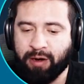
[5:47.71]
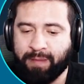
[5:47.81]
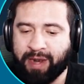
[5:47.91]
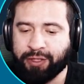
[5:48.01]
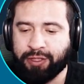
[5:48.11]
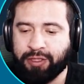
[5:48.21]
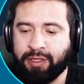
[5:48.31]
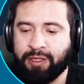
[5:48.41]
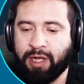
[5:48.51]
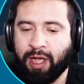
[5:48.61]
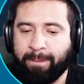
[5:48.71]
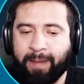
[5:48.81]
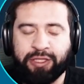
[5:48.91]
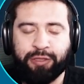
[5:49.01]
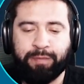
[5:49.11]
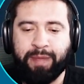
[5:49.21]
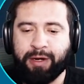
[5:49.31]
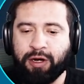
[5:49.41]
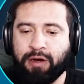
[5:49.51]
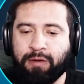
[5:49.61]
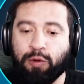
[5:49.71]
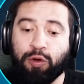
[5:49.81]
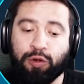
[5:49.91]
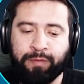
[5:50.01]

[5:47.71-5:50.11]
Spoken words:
manager, a much bigger role.